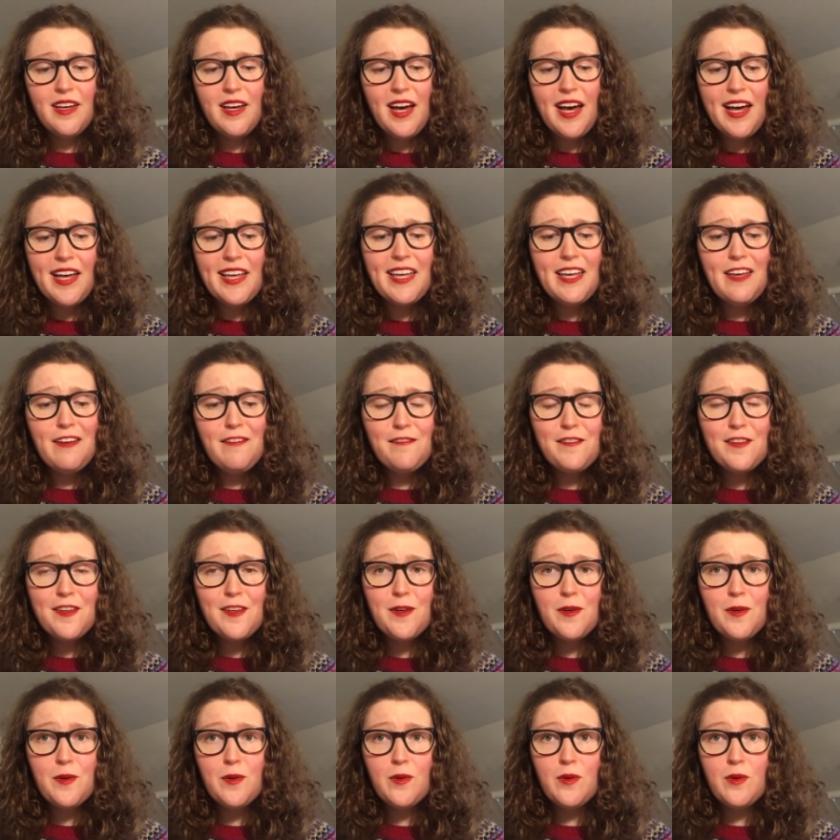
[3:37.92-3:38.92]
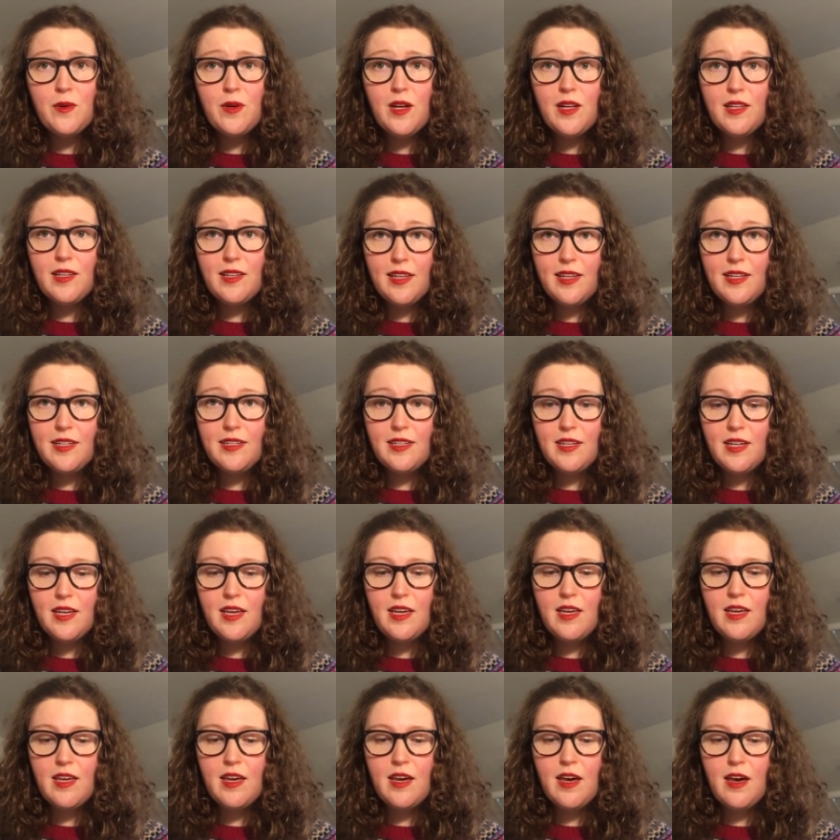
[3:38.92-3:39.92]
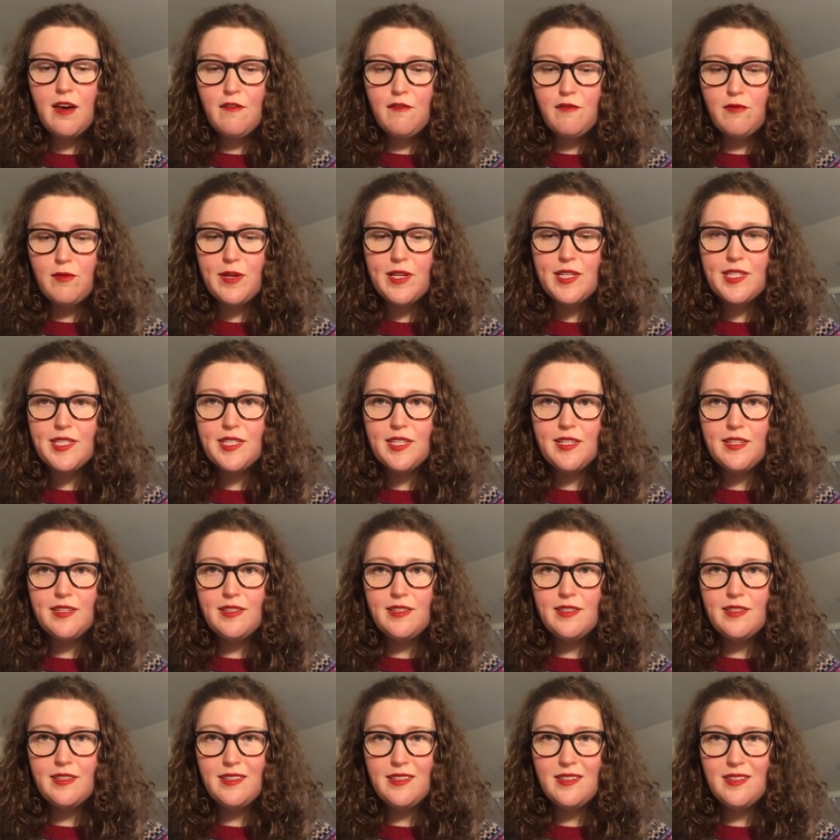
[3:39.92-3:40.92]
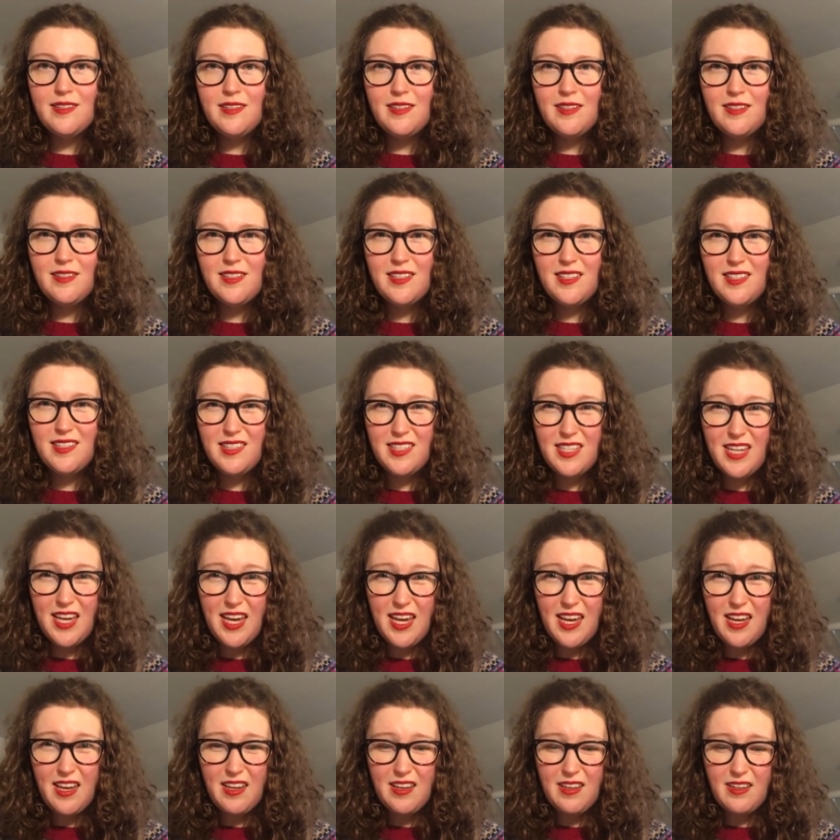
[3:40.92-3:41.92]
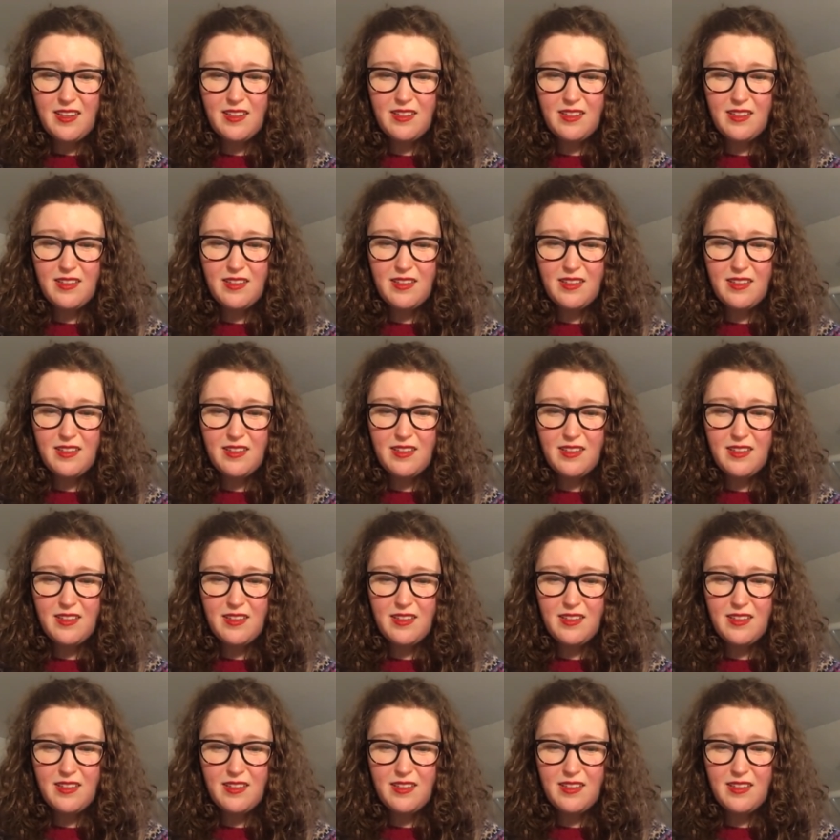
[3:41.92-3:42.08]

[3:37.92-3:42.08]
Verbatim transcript: I give you a litany of reasons to stay.